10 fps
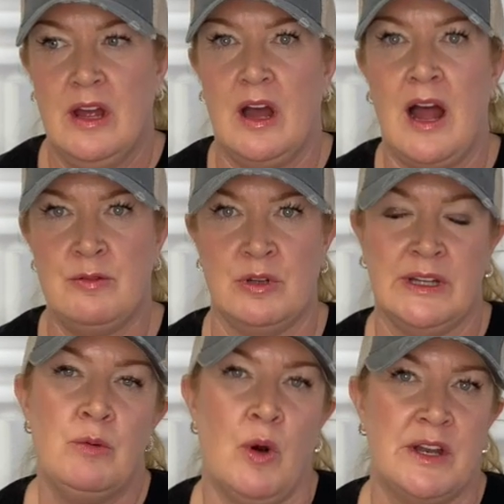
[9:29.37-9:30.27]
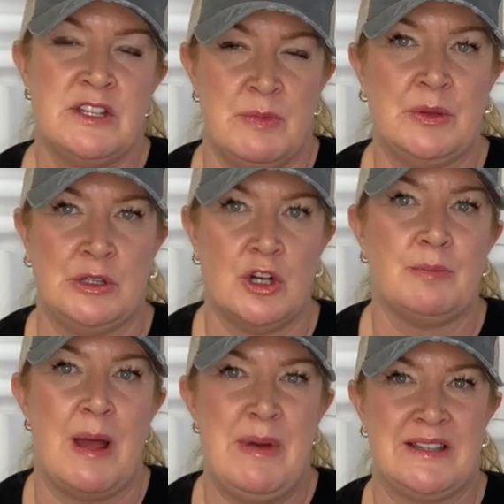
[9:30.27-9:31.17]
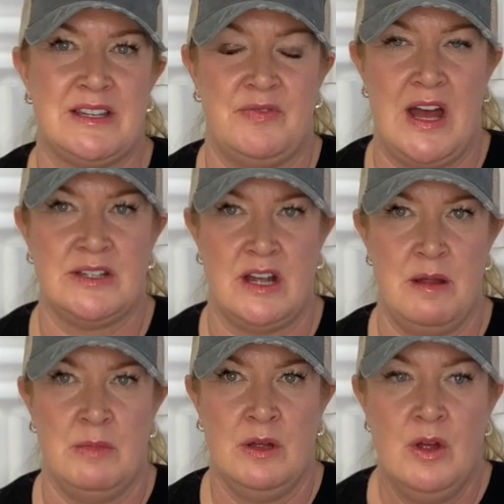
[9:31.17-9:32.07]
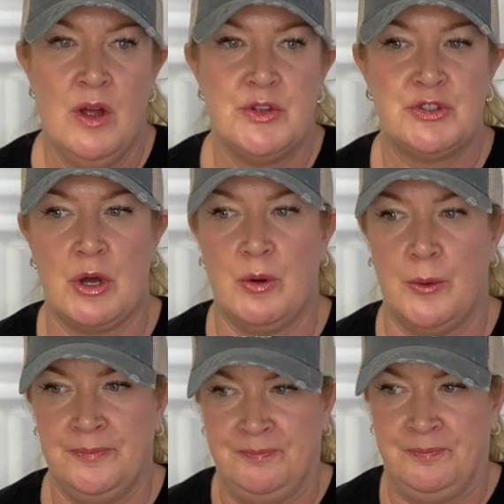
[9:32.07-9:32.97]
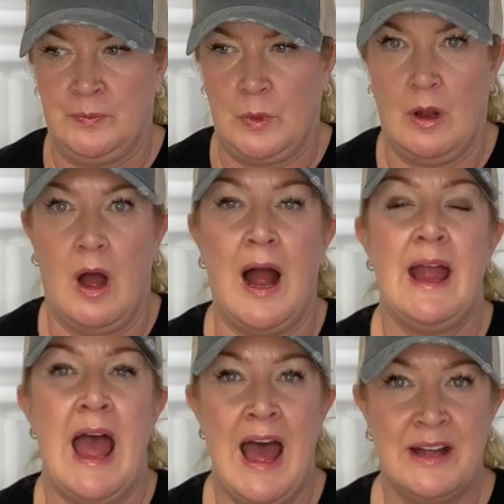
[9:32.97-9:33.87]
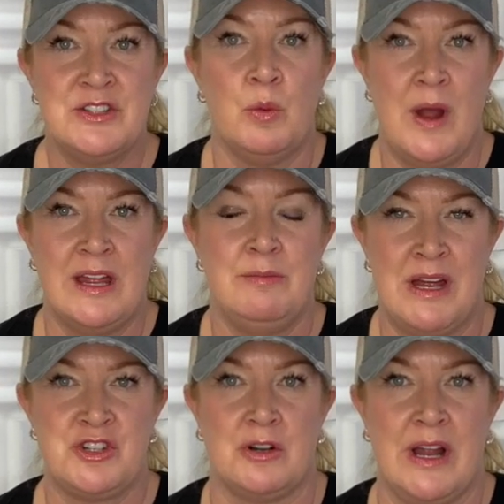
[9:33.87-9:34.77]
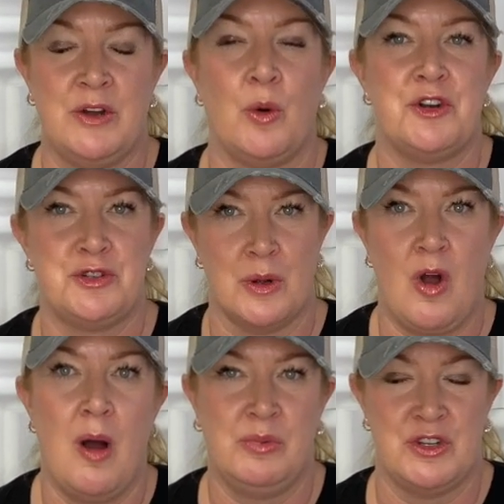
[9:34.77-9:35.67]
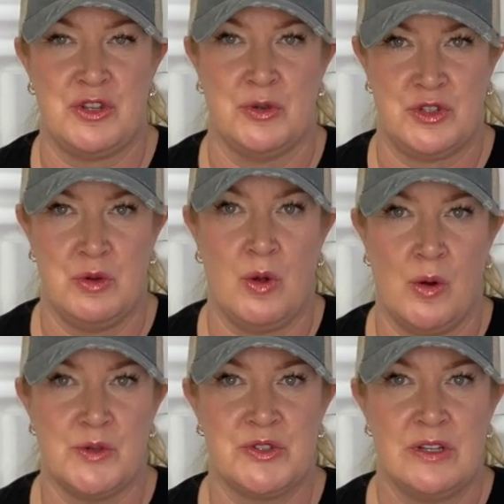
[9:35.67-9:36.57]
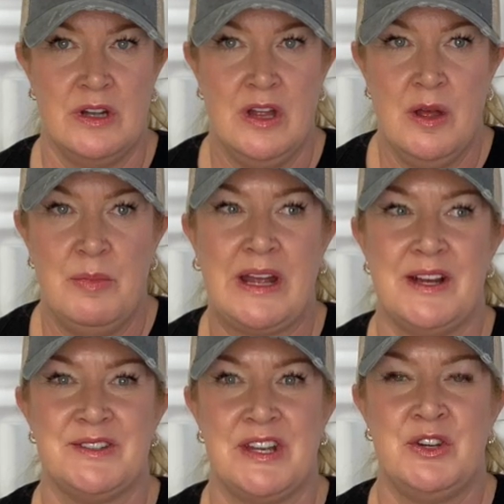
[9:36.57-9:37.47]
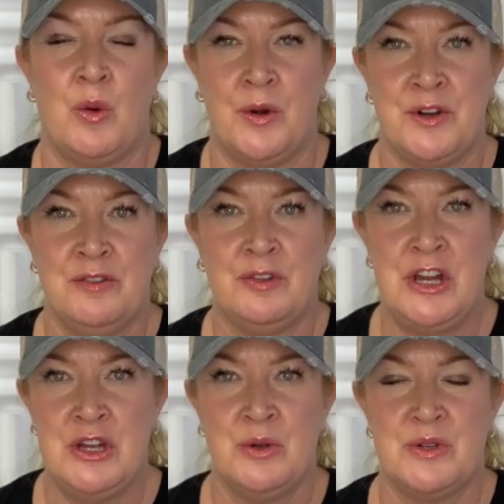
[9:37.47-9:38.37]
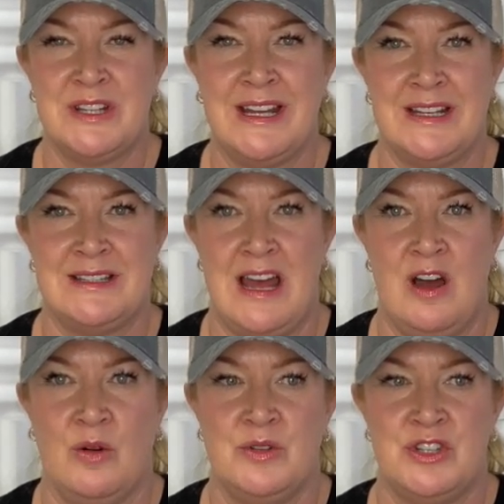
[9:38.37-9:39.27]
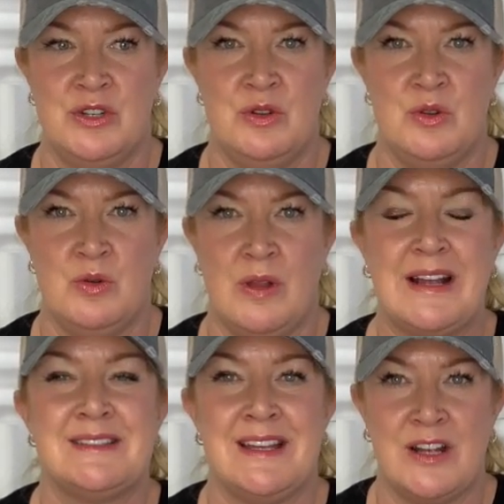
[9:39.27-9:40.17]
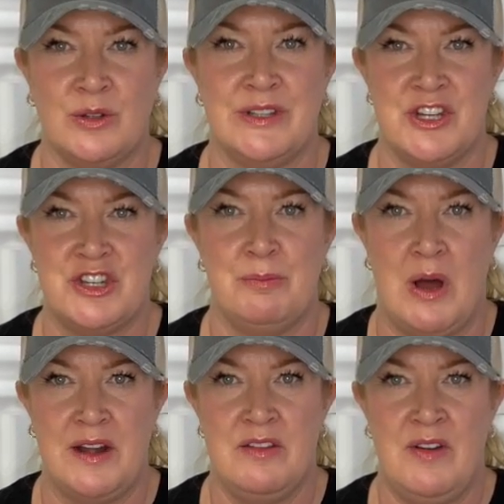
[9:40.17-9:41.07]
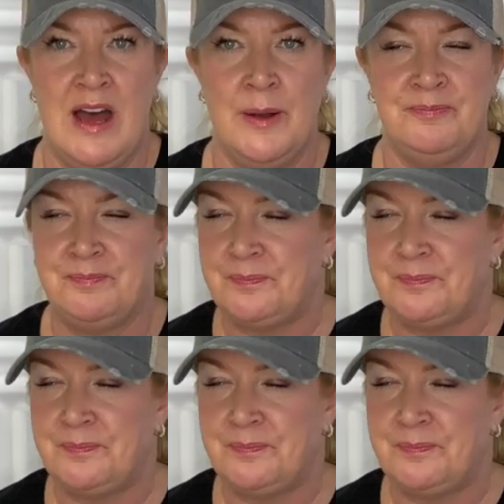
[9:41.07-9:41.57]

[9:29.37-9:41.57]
I really wanted to be able to look my best at that time. So I had to weigh and measure in order to accomplish those 2 goals. Because in order for you to get down to like single-digit body fat,